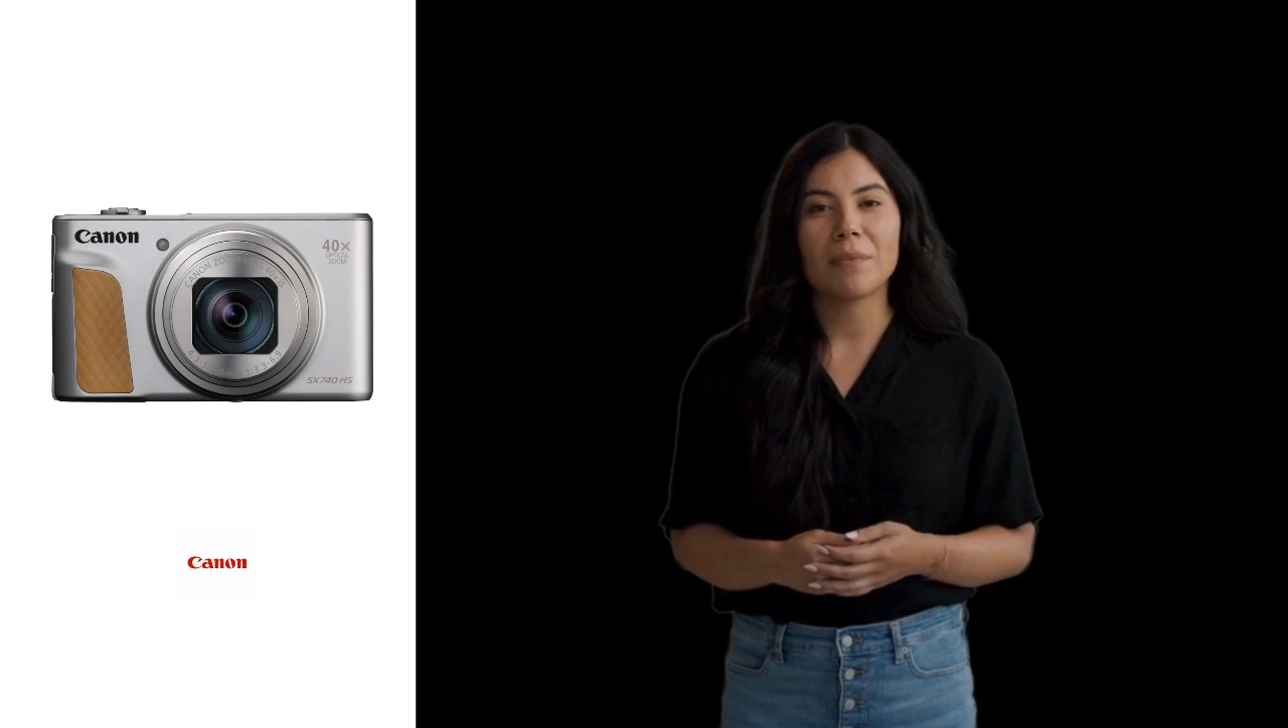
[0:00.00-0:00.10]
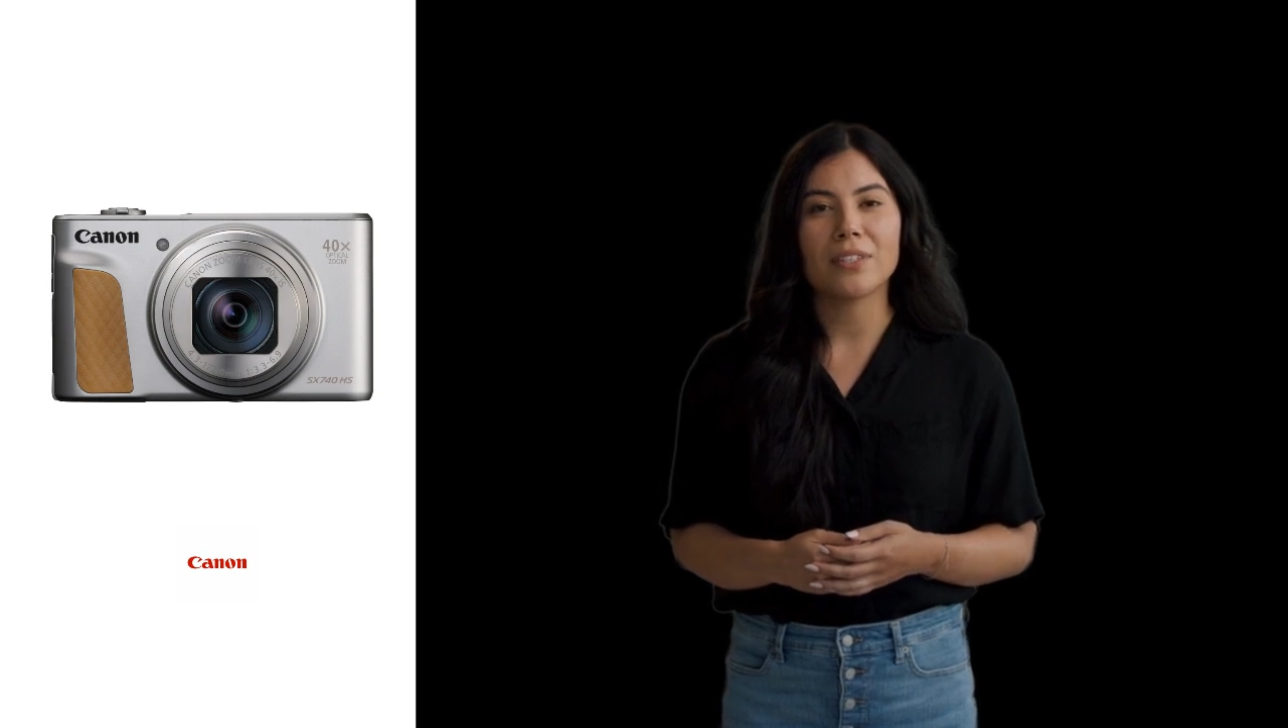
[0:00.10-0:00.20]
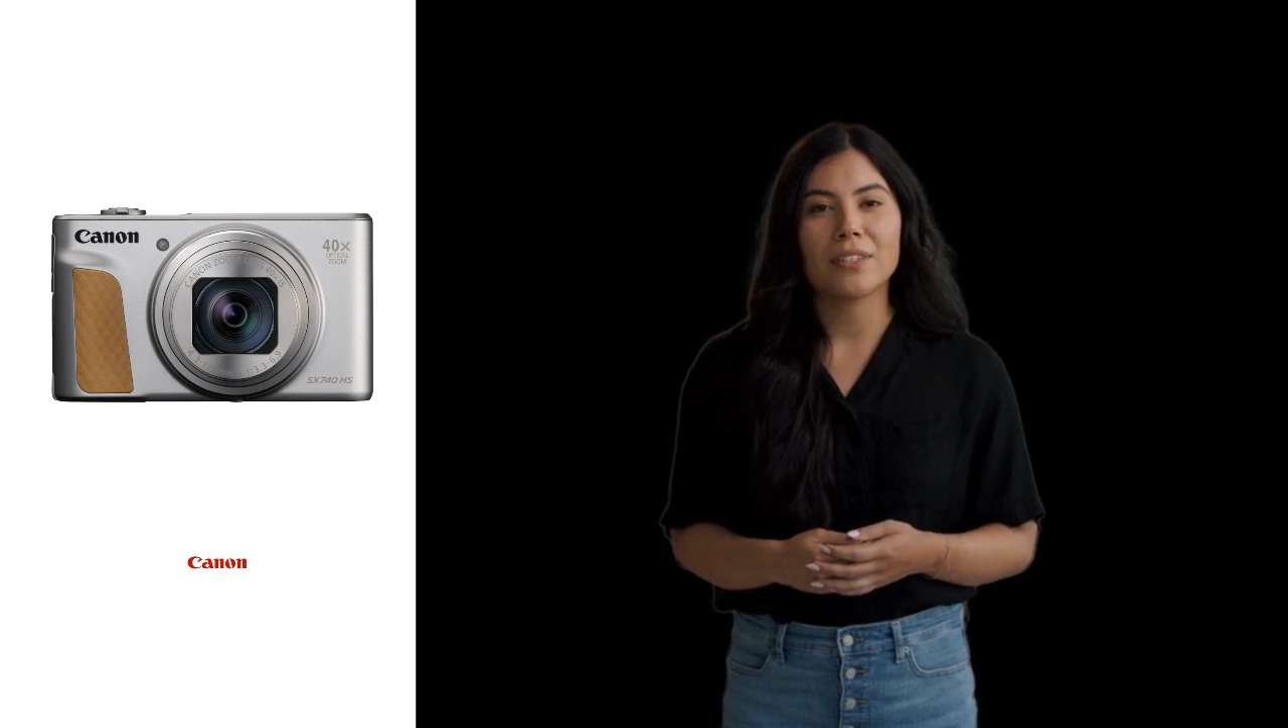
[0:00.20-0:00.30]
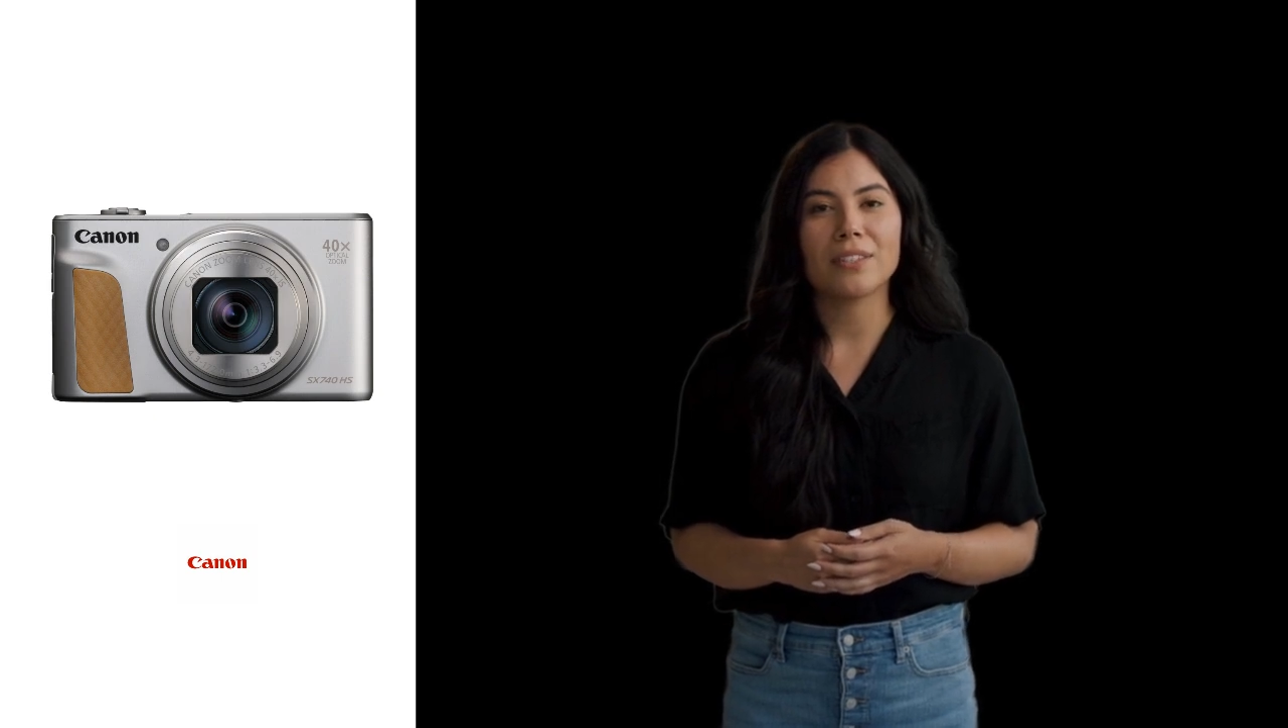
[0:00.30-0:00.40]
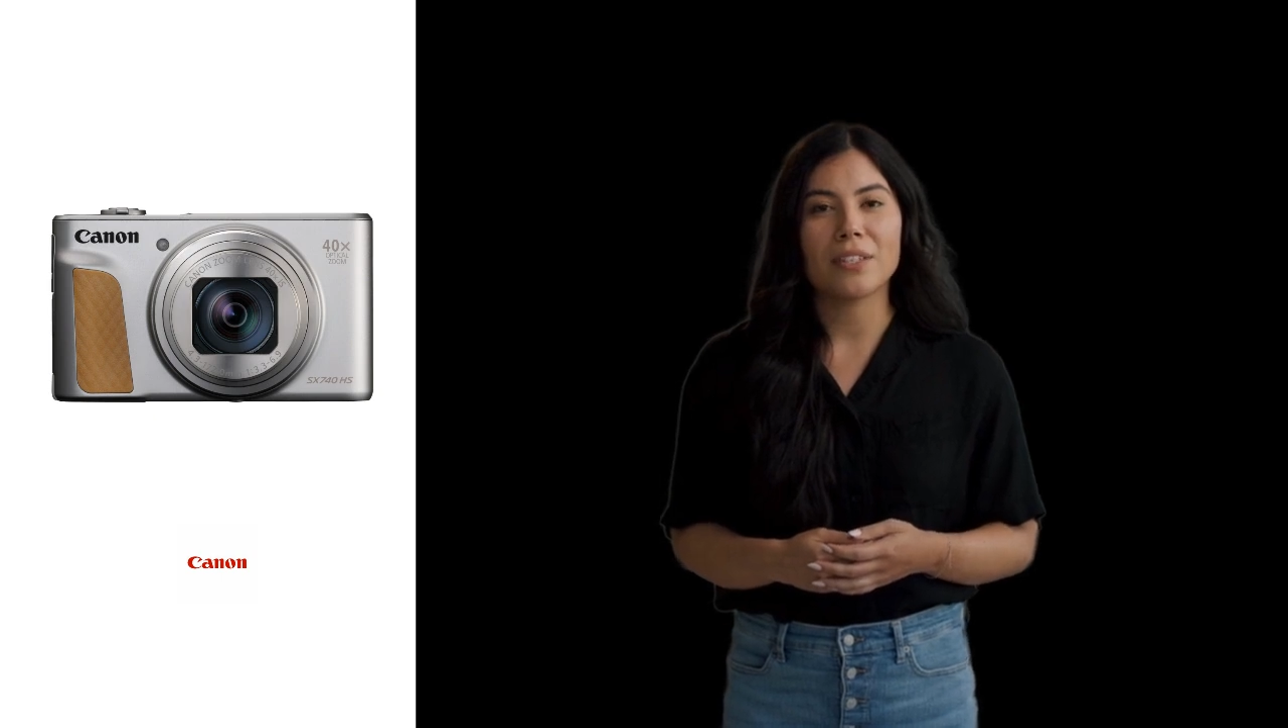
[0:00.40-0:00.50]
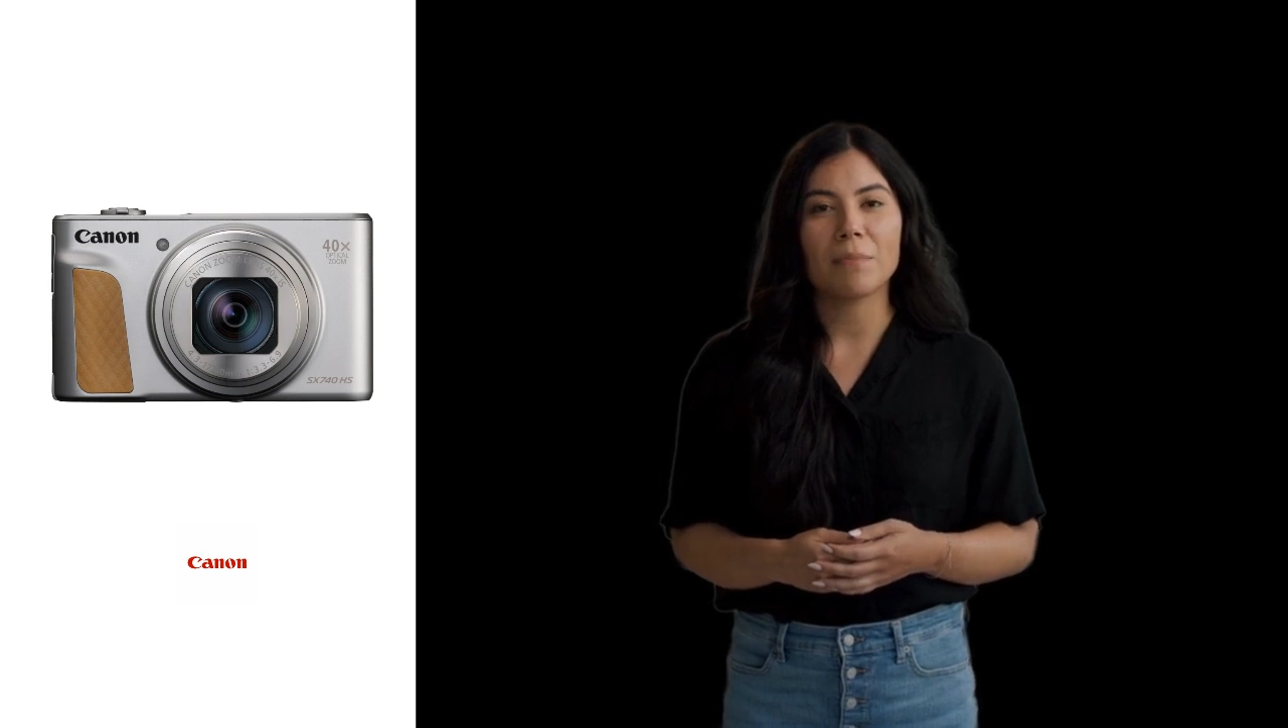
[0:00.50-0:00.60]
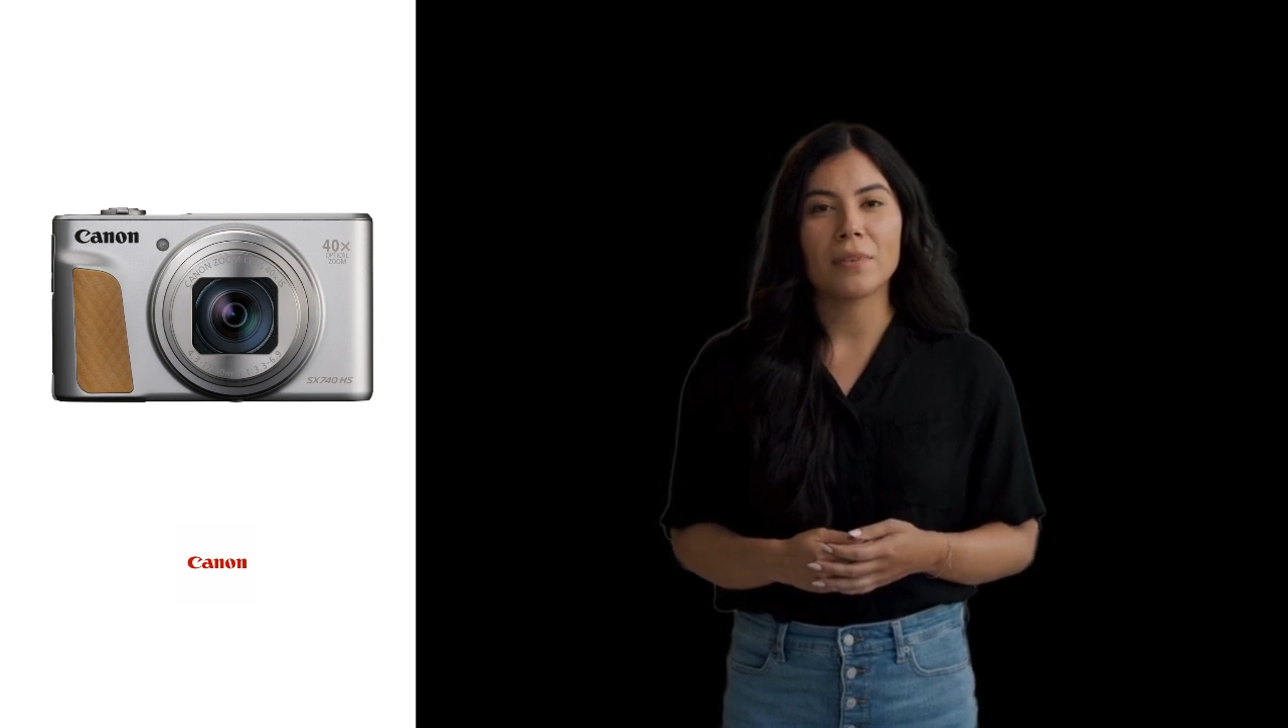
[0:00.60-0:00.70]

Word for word: Images to